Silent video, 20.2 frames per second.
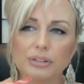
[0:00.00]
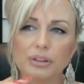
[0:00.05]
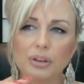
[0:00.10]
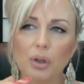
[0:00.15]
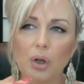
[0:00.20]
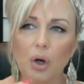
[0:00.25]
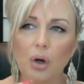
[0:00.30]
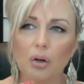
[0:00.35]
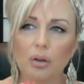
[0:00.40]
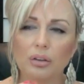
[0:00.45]

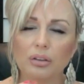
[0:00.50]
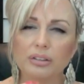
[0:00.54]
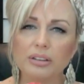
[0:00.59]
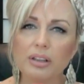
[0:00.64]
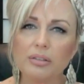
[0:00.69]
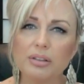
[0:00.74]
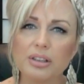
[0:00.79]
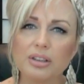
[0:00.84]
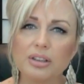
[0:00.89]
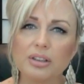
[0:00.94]
co
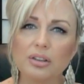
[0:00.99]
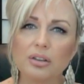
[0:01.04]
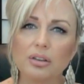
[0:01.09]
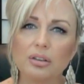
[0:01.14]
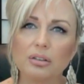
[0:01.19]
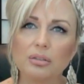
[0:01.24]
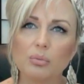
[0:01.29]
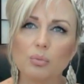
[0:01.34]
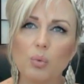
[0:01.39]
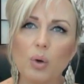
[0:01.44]
there is
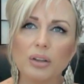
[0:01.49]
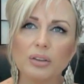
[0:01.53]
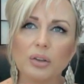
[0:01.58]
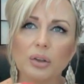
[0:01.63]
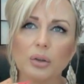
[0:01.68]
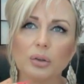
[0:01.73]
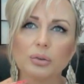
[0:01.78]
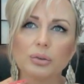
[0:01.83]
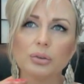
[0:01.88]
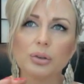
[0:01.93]
one
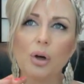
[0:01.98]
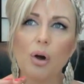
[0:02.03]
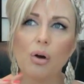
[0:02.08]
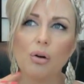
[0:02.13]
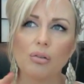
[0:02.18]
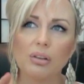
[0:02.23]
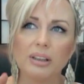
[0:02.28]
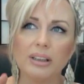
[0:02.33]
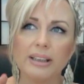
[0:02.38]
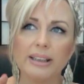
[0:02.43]
called
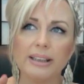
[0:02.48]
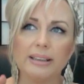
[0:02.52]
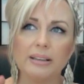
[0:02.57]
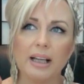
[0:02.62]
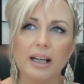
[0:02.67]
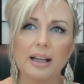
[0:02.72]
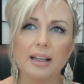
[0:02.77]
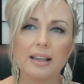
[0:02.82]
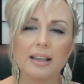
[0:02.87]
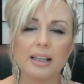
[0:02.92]
Coraline,
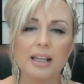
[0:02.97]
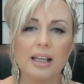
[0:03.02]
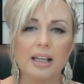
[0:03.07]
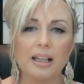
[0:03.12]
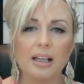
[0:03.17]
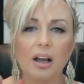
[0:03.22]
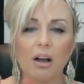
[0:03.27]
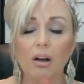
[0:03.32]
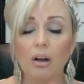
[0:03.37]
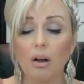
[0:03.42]
I
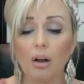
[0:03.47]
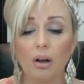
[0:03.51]
think.